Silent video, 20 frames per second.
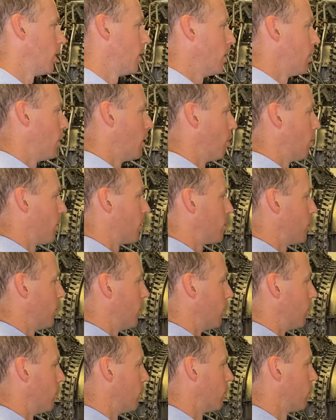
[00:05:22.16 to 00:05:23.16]
Number
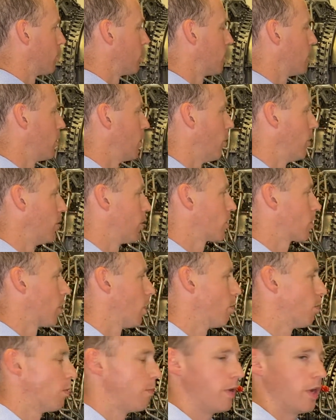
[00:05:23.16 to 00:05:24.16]
two, go to your
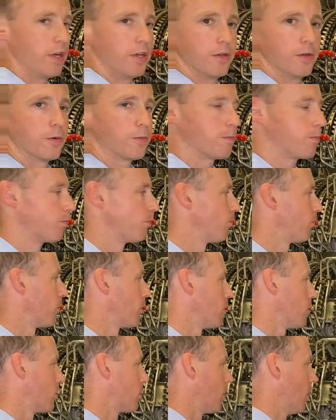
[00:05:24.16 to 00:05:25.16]
global menu,
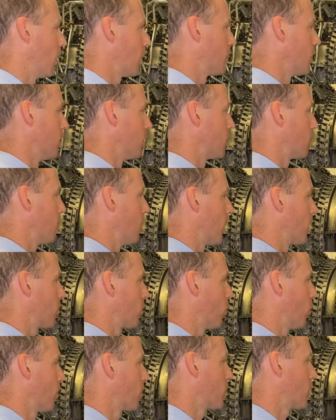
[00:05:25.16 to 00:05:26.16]
select
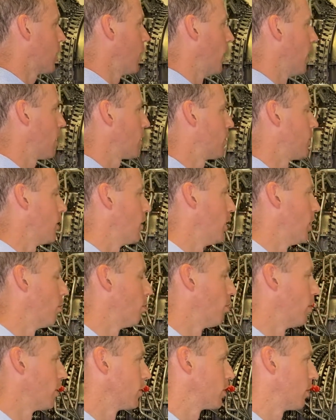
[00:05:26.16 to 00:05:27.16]
InspectionWorks Connect, and it
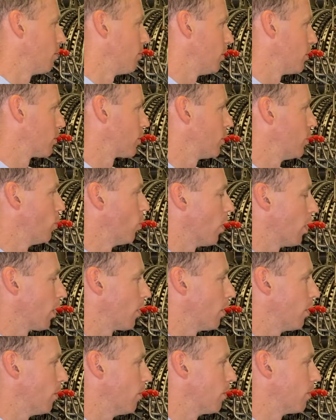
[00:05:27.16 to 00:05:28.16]
brings up this QR
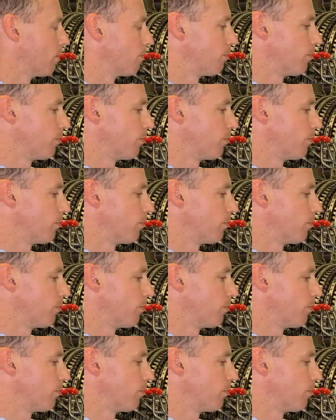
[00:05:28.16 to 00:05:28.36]
code.